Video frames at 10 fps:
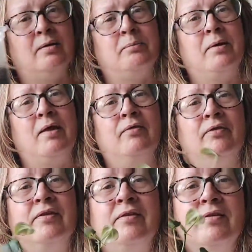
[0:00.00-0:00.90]
plant.
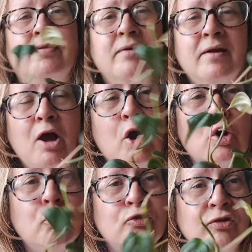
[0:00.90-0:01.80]
This is a
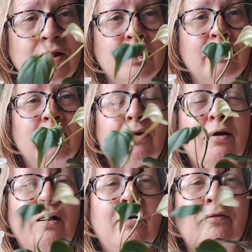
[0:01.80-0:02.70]
cutting
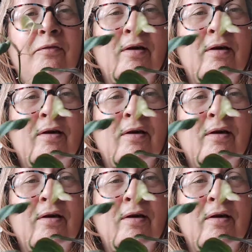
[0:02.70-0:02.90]
of